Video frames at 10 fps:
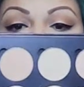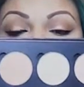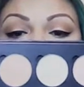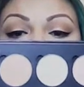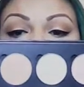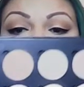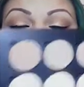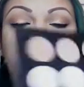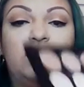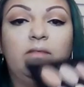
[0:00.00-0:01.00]
I'm not sure what
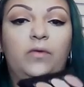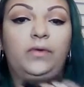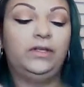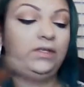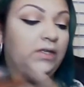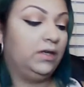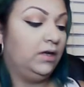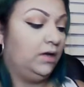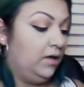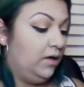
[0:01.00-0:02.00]
color it is at the
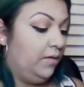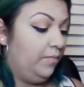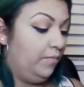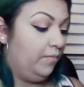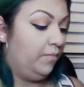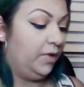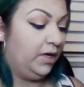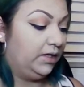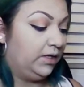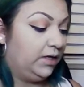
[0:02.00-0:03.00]
moment,
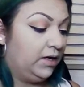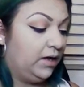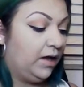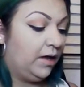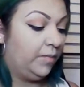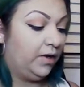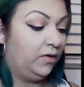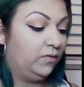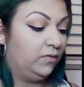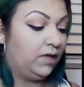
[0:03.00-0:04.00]
but
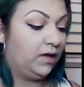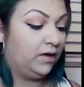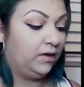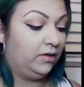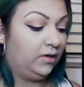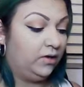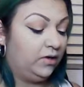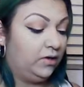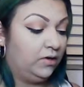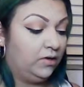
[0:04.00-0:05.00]
I'm gonna use that
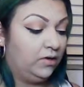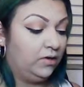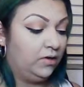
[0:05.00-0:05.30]
color